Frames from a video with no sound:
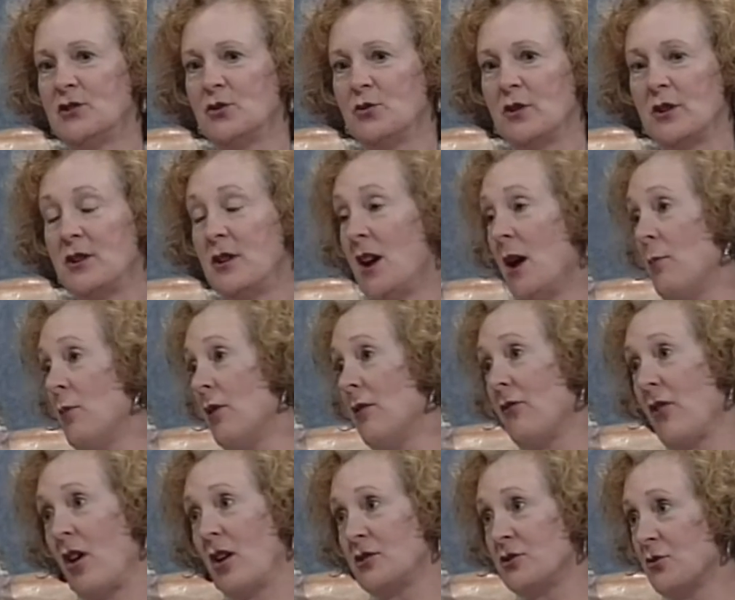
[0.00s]
to a number
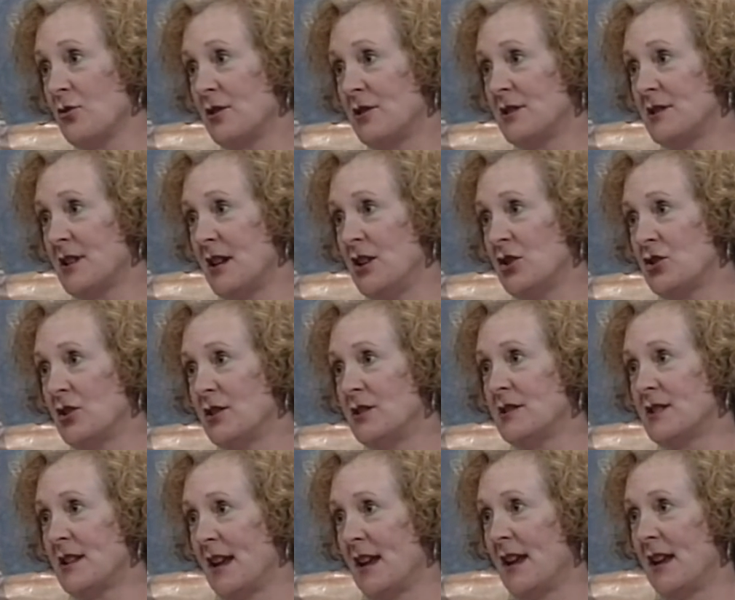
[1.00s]
of arts
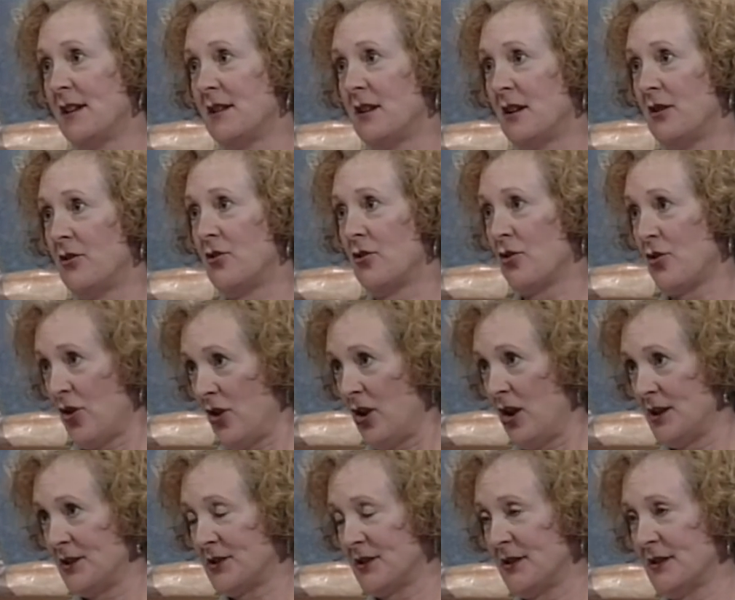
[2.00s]
organizations and other
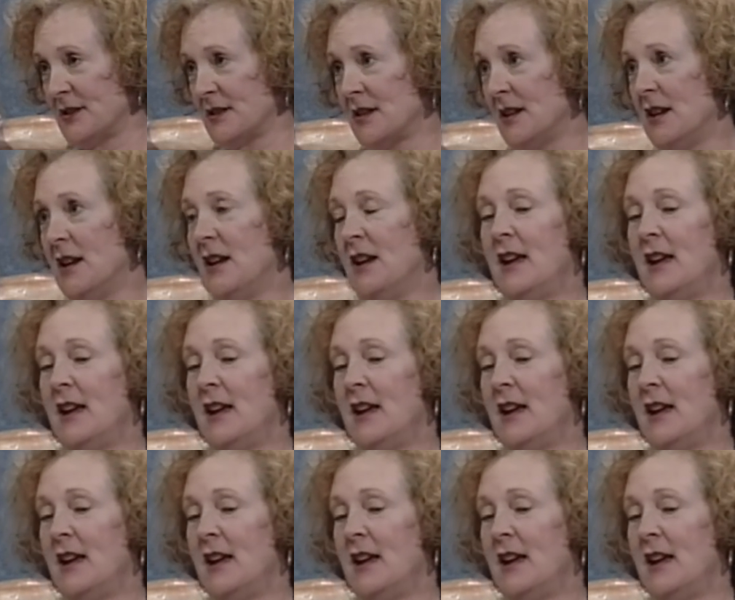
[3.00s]
causes.